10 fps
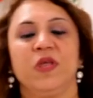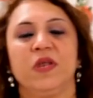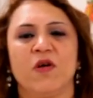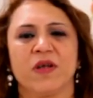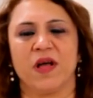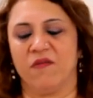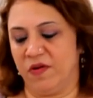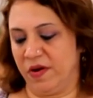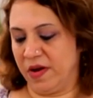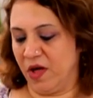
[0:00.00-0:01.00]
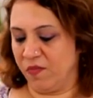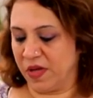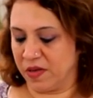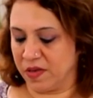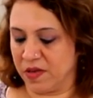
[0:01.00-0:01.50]
need not cover it now
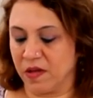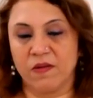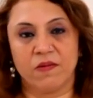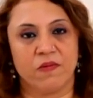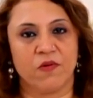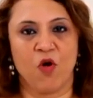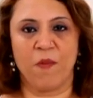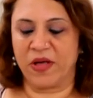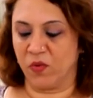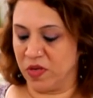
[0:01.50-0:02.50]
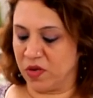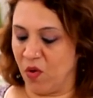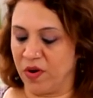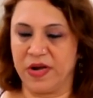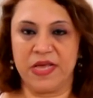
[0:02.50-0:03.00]
because the raw mango is
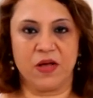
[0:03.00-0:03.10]
already